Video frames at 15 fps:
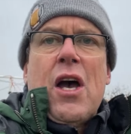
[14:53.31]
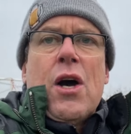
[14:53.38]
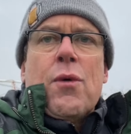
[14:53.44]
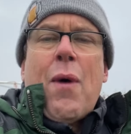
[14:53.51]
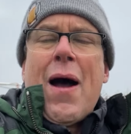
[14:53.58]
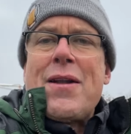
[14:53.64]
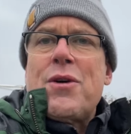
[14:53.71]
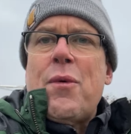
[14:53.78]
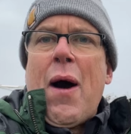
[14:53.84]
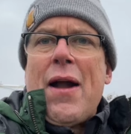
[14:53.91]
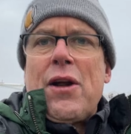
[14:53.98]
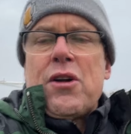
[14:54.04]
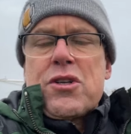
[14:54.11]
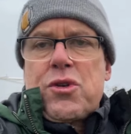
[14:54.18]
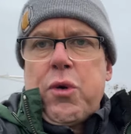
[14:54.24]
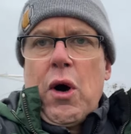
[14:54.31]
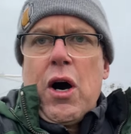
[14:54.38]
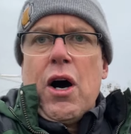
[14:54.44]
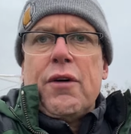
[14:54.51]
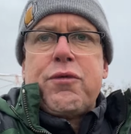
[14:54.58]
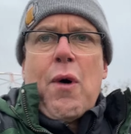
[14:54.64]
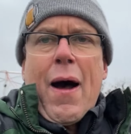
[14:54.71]
1 to 1 on
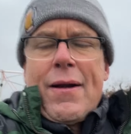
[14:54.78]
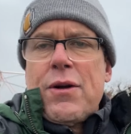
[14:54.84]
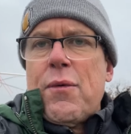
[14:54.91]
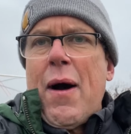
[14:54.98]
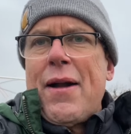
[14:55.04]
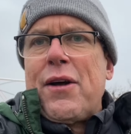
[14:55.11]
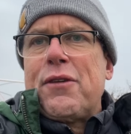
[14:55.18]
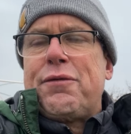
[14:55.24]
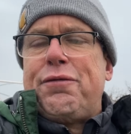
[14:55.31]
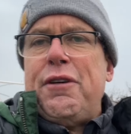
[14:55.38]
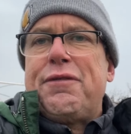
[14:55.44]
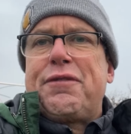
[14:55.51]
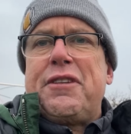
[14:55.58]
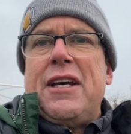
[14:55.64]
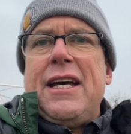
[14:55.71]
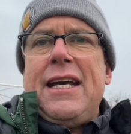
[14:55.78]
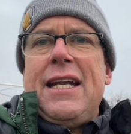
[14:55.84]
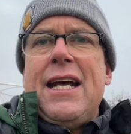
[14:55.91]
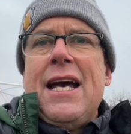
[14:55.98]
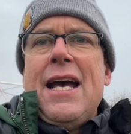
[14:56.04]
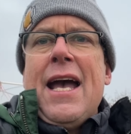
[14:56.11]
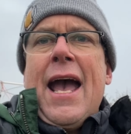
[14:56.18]
12, 1 to 1 on 15,